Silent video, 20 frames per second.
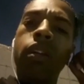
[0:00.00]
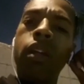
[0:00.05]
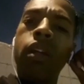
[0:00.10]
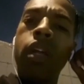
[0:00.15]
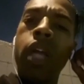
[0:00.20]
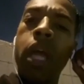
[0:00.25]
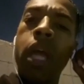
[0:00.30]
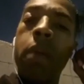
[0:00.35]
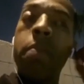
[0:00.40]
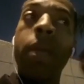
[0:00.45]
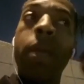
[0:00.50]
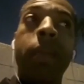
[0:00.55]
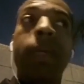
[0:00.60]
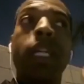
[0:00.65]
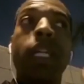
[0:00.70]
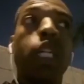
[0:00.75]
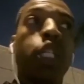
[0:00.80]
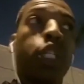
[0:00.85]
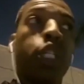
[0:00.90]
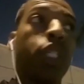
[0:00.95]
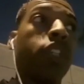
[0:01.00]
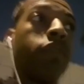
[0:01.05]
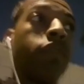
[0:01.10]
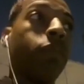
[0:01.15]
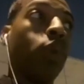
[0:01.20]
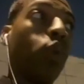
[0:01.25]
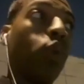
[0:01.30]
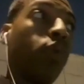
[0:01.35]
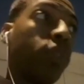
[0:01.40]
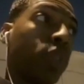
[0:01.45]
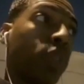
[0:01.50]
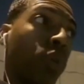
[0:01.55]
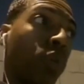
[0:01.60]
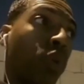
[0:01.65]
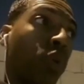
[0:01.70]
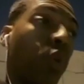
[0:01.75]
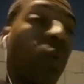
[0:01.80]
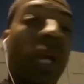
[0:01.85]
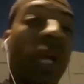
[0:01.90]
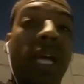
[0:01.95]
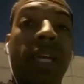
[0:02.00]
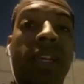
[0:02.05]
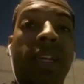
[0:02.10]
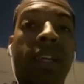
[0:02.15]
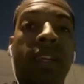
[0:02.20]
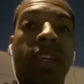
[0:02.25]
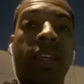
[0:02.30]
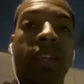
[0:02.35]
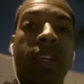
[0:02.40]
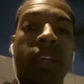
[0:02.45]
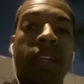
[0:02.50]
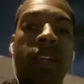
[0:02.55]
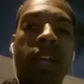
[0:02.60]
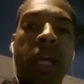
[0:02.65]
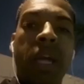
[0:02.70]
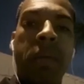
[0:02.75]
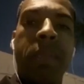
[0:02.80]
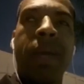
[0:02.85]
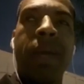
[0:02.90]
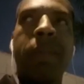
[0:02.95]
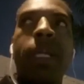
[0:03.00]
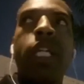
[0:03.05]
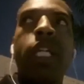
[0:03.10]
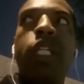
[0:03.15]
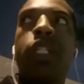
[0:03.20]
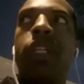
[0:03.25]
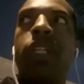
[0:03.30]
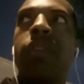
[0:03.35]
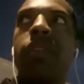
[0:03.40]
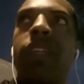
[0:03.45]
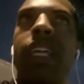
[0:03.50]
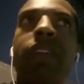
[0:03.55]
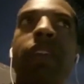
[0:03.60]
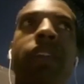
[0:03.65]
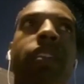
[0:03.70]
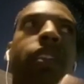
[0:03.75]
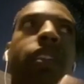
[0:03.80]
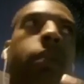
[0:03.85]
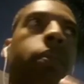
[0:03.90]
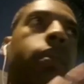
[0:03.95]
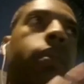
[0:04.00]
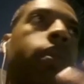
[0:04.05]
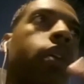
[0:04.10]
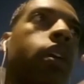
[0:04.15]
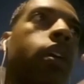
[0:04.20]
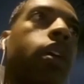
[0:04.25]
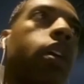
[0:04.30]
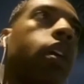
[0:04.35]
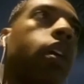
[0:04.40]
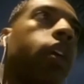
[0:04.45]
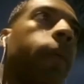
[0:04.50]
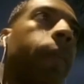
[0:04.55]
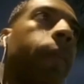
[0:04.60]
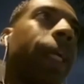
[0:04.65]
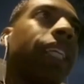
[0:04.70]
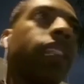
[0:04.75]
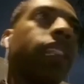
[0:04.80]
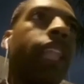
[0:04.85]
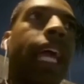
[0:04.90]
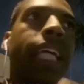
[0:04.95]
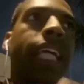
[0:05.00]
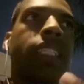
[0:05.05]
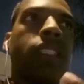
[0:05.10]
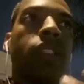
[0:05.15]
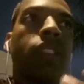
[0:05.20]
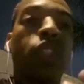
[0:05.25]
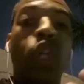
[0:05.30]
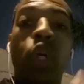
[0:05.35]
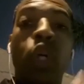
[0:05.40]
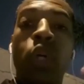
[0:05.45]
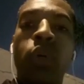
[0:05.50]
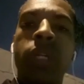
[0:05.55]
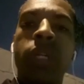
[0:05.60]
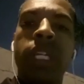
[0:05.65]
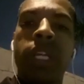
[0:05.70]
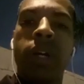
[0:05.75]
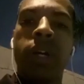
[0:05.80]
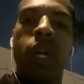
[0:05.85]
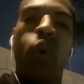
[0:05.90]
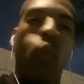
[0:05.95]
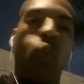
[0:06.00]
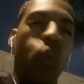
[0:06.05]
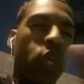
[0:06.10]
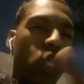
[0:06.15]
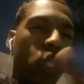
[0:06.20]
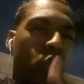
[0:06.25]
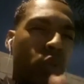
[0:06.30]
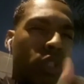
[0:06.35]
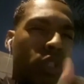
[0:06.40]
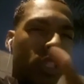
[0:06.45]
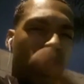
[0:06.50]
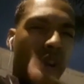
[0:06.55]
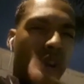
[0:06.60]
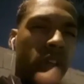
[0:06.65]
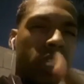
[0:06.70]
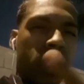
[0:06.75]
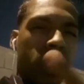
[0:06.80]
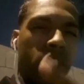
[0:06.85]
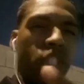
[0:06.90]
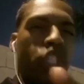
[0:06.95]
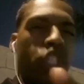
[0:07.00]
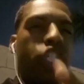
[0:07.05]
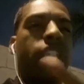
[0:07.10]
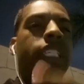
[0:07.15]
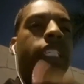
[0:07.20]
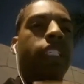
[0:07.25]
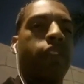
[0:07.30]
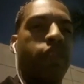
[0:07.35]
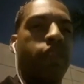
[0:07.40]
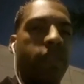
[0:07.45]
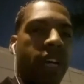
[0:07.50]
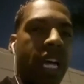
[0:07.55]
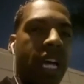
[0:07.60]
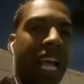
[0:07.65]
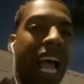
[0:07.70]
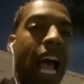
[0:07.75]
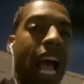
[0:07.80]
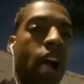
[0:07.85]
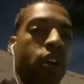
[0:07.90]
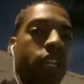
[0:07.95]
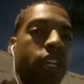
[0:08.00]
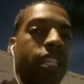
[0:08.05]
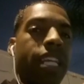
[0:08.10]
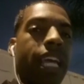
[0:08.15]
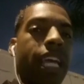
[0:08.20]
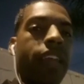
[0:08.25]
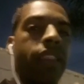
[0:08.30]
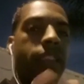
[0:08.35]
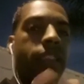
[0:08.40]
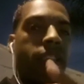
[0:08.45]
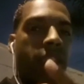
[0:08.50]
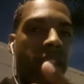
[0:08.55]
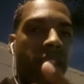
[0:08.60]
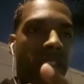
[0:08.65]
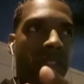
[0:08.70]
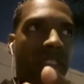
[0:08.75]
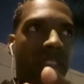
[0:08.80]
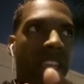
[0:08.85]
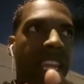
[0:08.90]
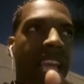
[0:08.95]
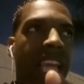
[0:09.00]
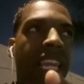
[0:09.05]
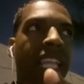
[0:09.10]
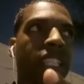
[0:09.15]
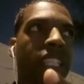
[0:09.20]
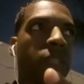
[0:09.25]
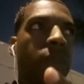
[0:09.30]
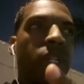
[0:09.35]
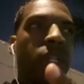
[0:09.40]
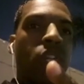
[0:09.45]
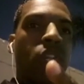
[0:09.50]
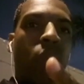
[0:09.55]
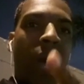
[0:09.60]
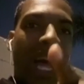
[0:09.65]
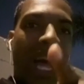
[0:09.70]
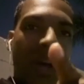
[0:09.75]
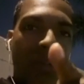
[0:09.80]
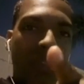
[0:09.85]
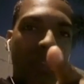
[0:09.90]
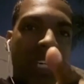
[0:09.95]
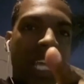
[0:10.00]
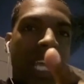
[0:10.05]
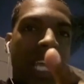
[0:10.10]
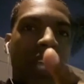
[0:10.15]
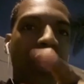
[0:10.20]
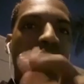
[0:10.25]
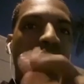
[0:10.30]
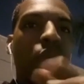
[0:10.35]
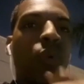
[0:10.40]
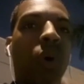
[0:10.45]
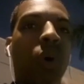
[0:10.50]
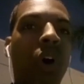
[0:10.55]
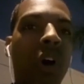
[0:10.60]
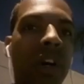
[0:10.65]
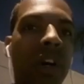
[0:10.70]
Maybe he shouldn't have moved so quick. Maybe he should have given them his license earlier. When you start to justify our death, then that lets me know how dead you are.